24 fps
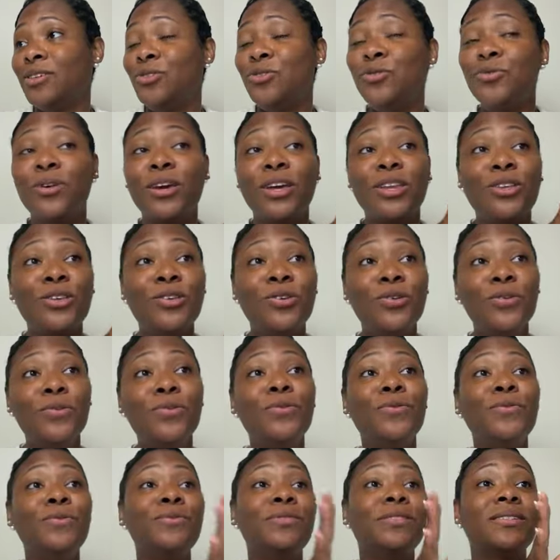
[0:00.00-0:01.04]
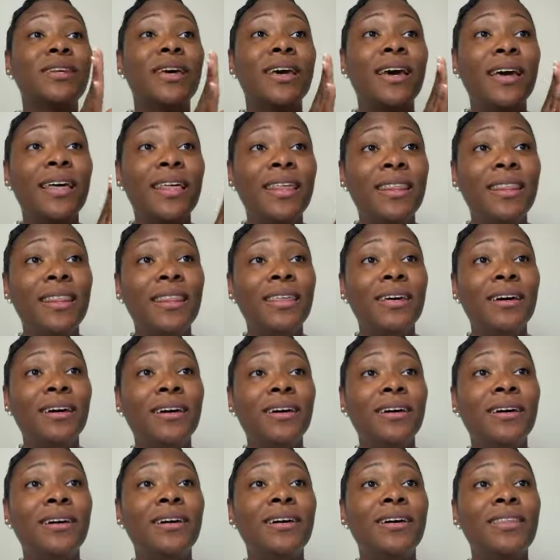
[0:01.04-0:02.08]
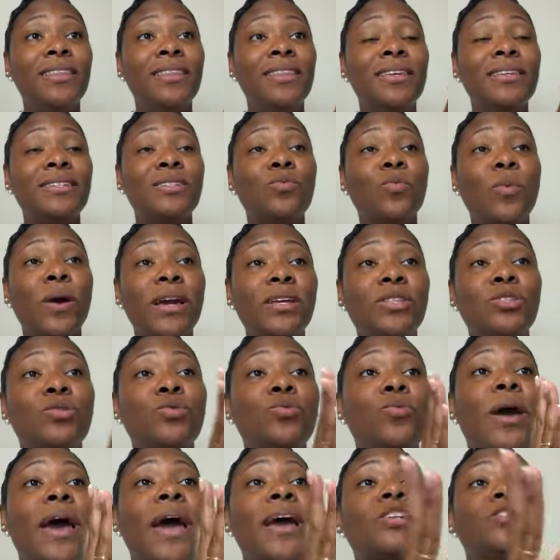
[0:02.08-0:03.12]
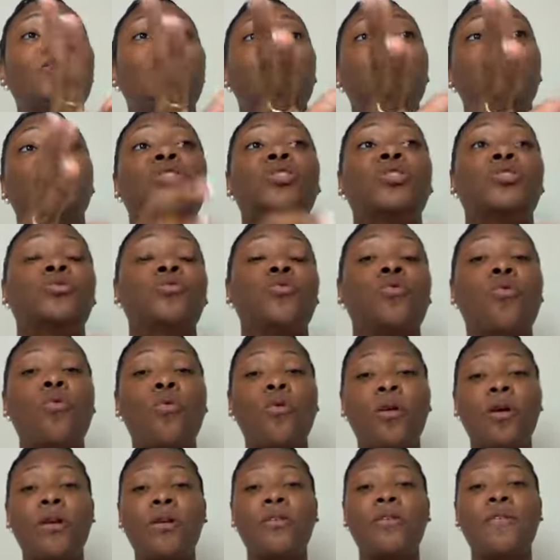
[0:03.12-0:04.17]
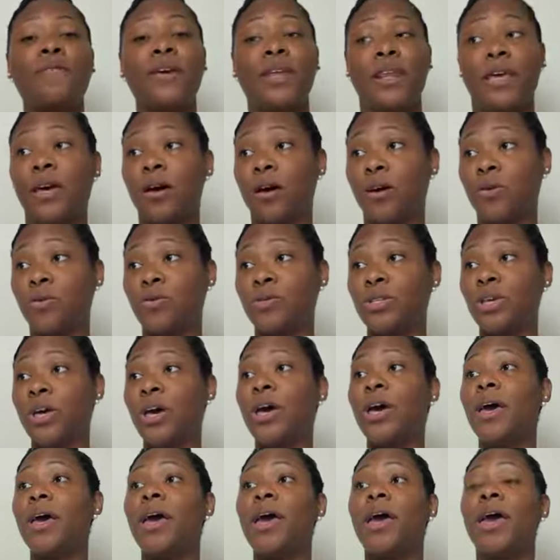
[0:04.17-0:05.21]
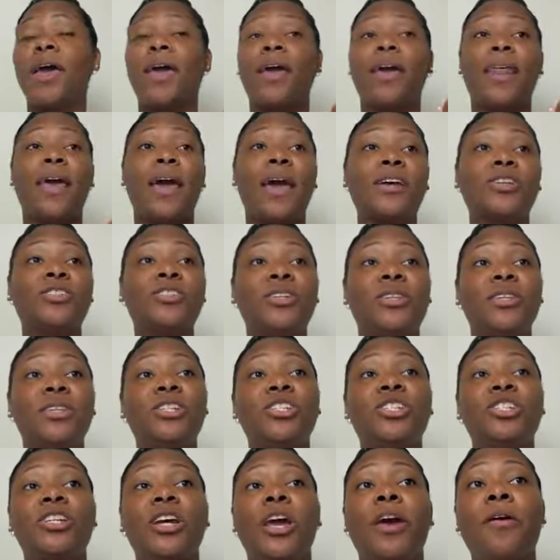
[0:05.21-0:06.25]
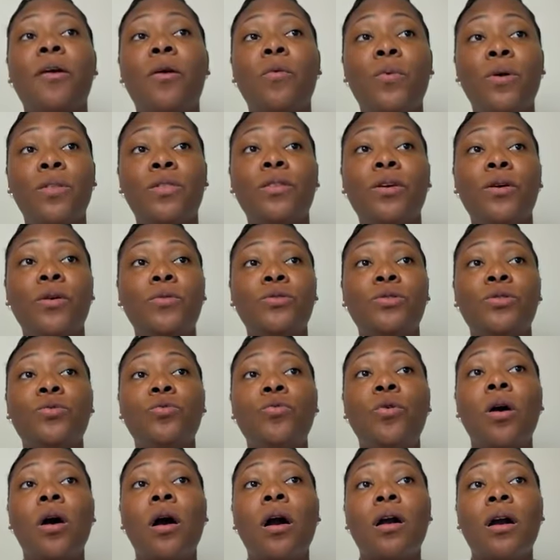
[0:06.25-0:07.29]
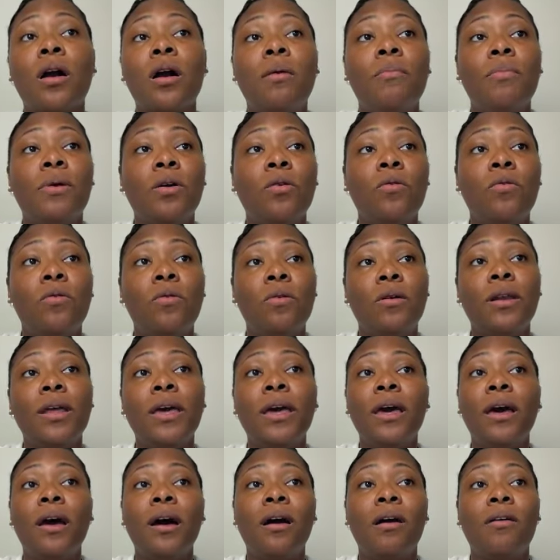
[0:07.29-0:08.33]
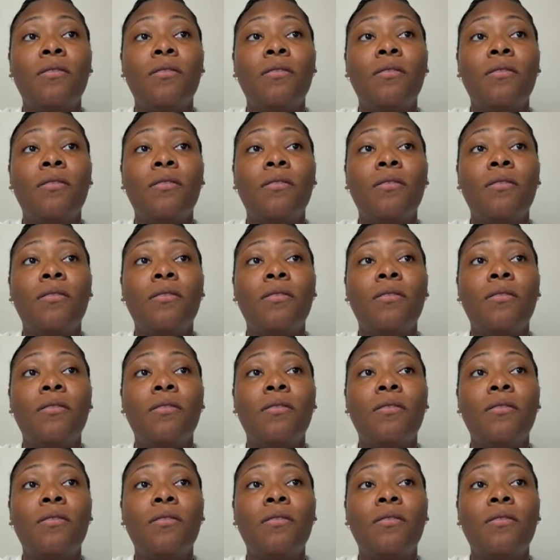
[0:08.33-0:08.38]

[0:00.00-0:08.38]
You can use this way to actually store your videos and actually share it with those who are coming on.